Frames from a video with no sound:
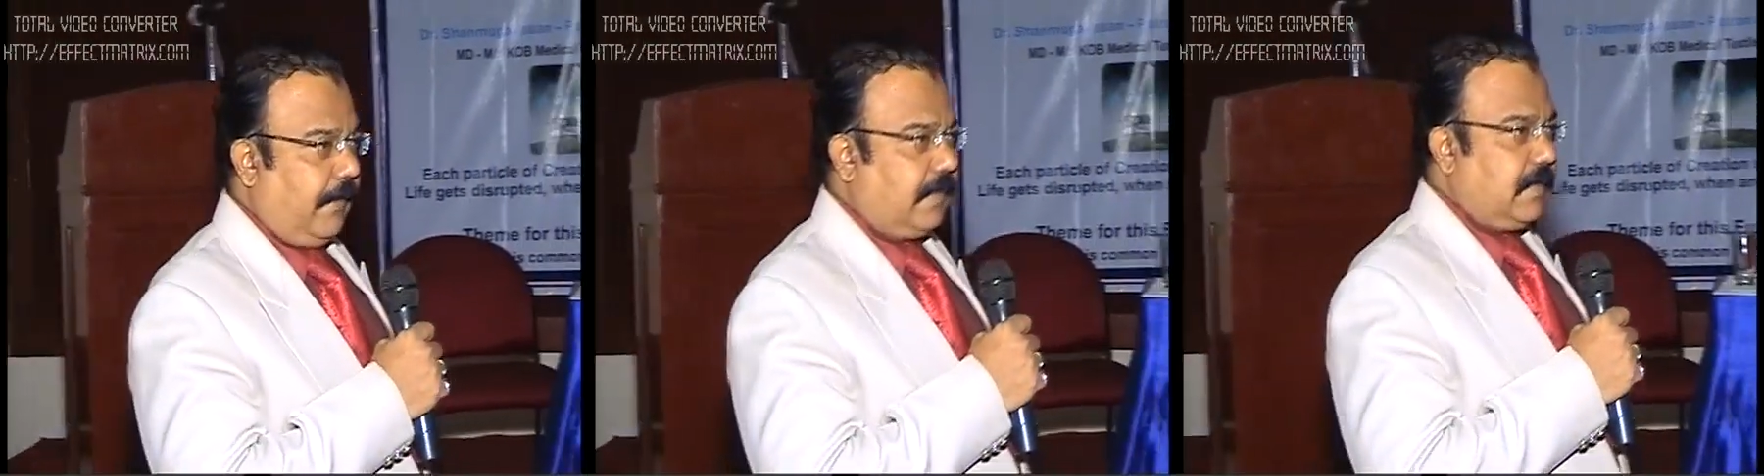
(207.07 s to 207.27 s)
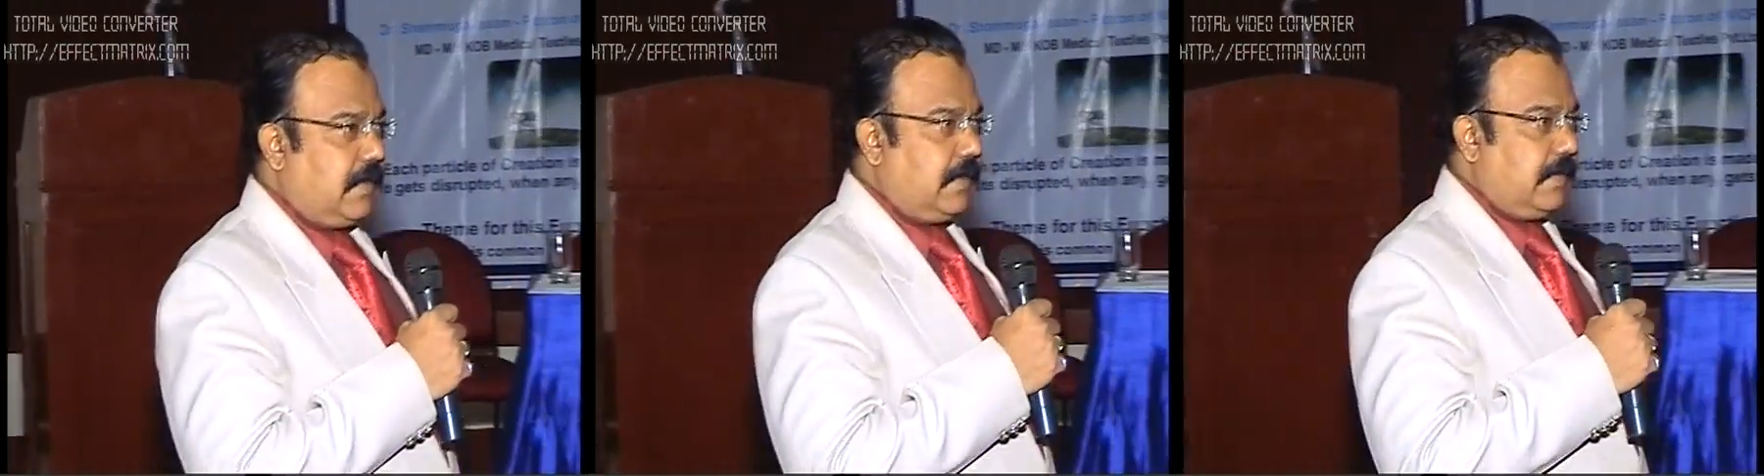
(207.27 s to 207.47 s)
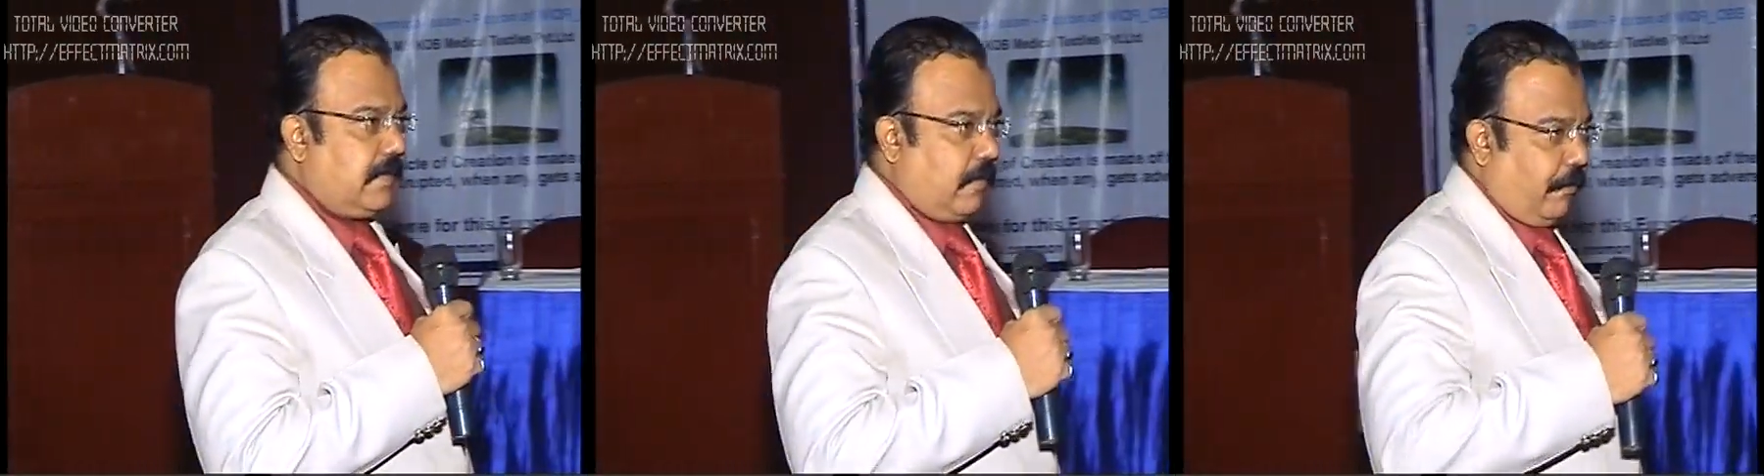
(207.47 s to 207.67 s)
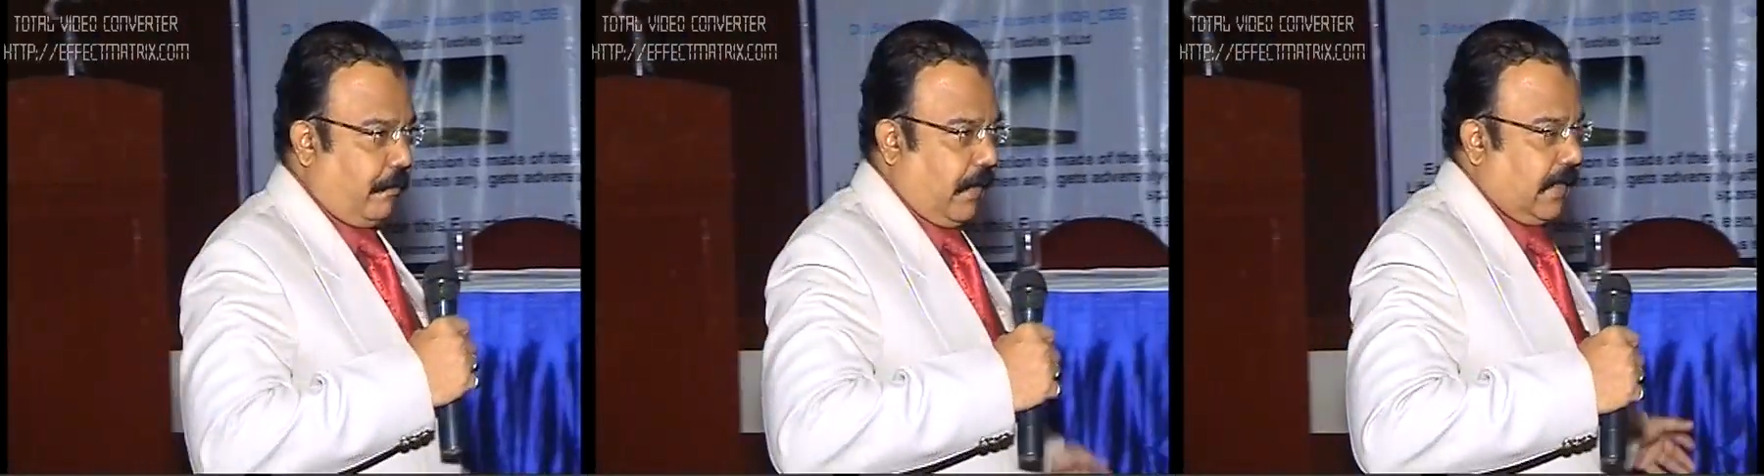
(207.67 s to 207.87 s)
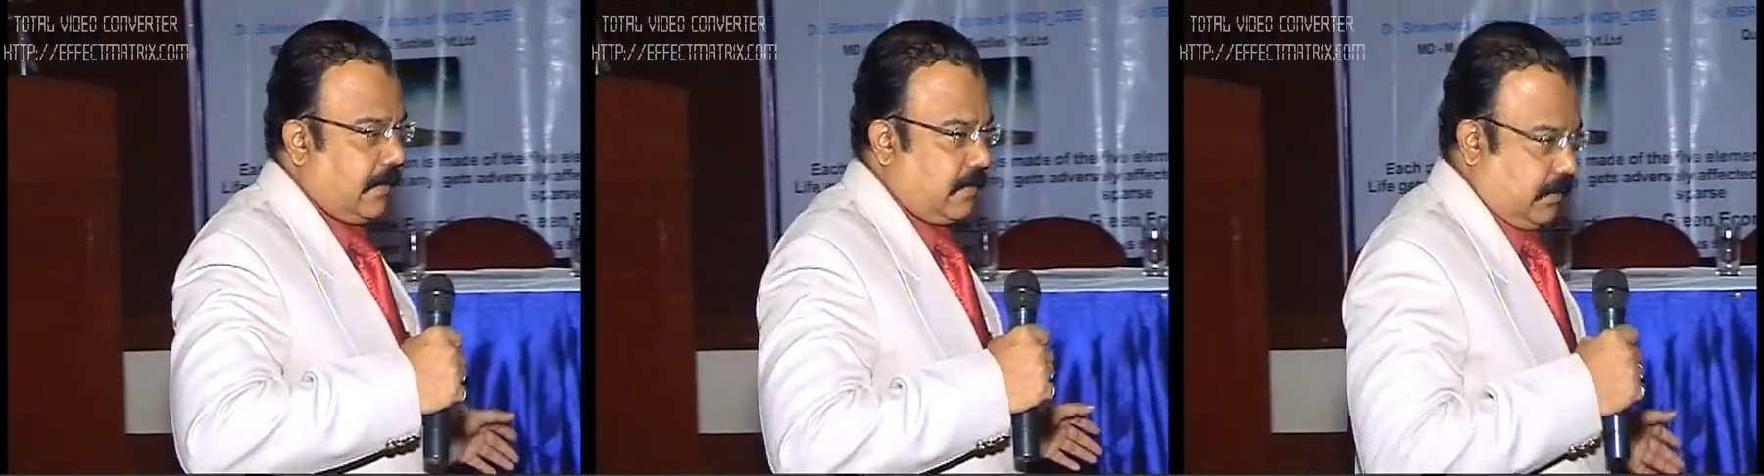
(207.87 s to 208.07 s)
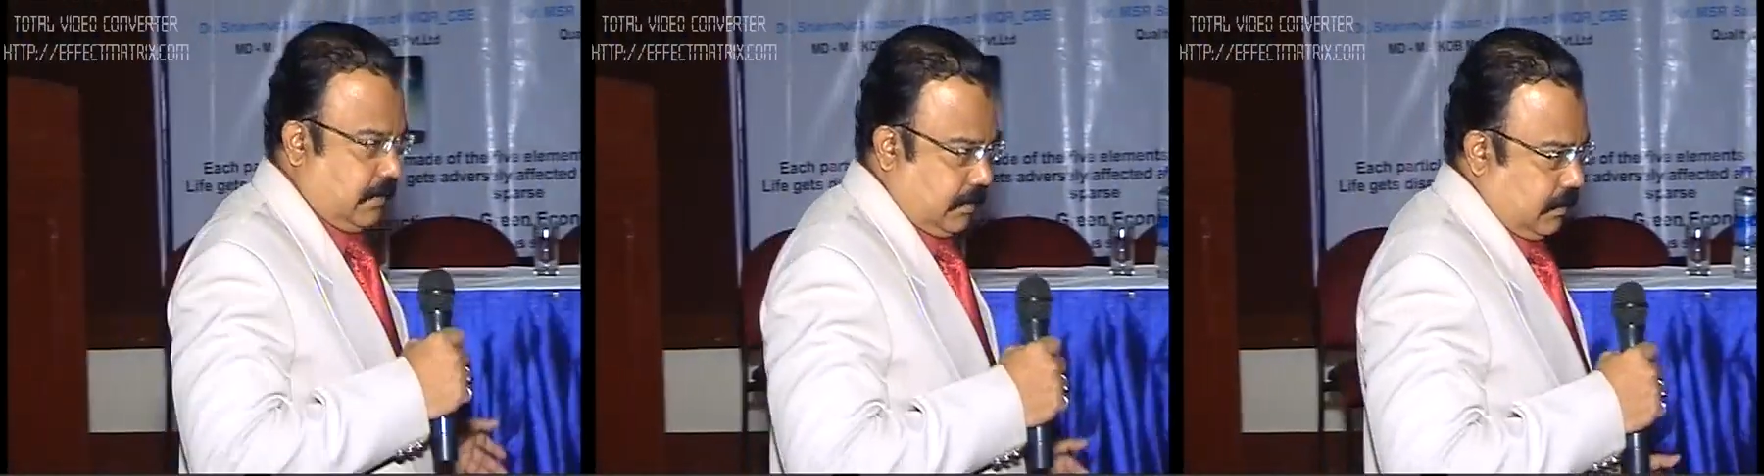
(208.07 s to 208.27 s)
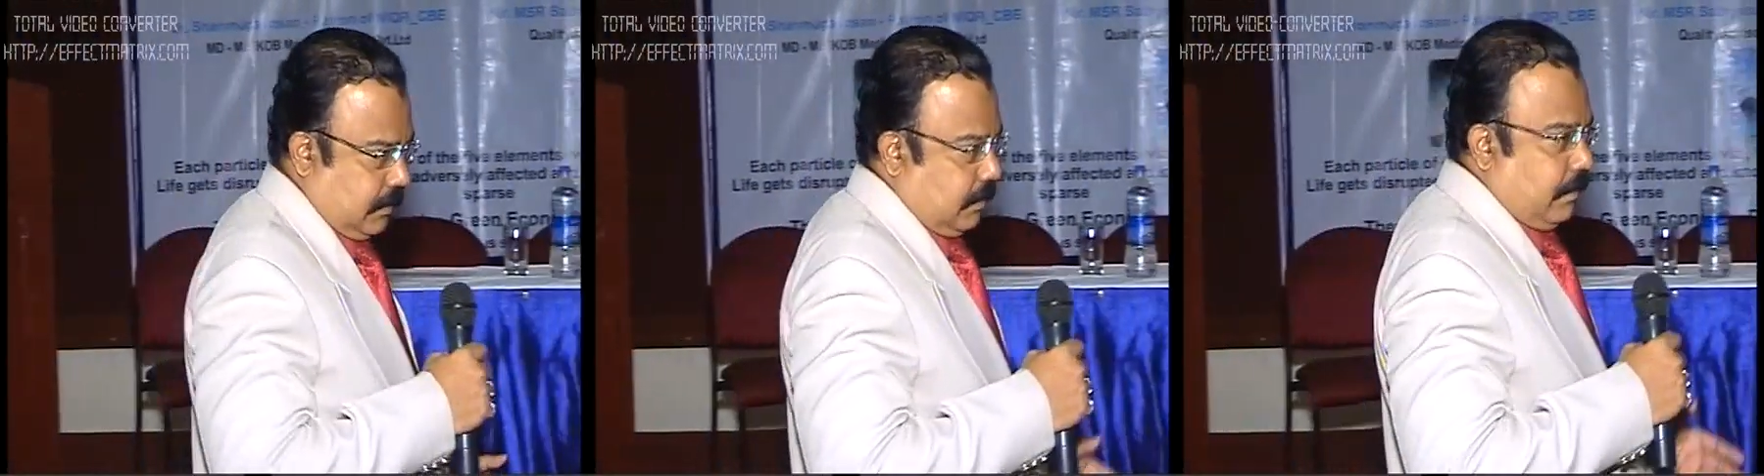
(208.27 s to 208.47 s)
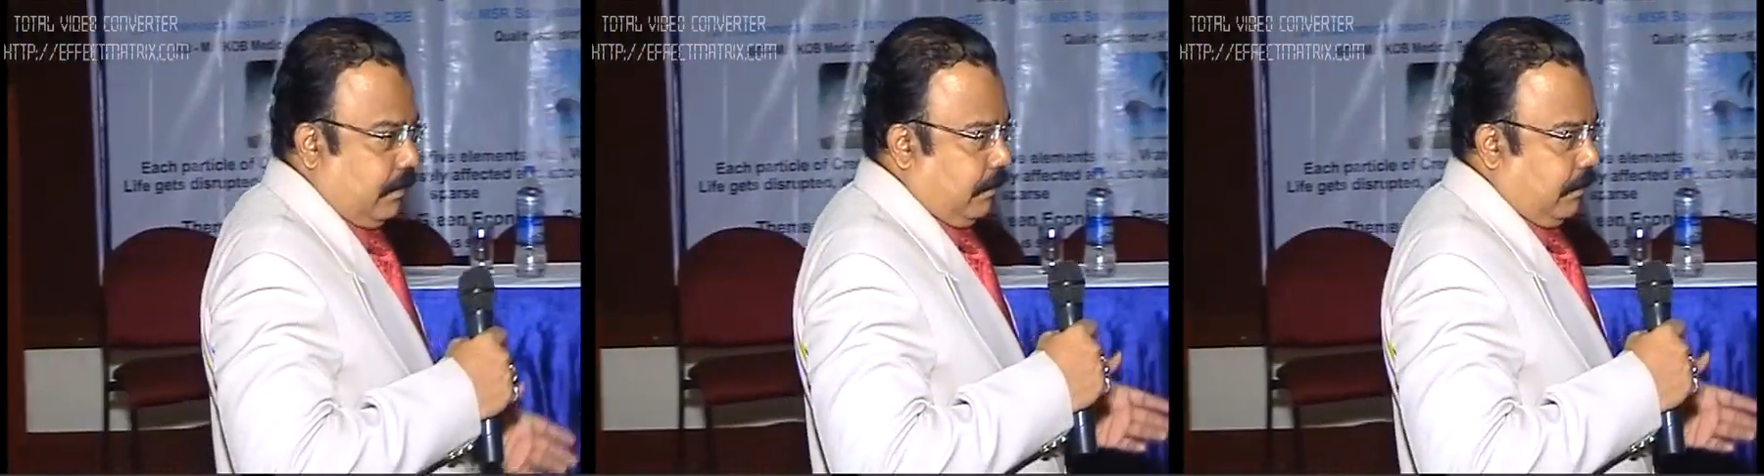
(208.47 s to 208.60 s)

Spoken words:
A pheasant is a fat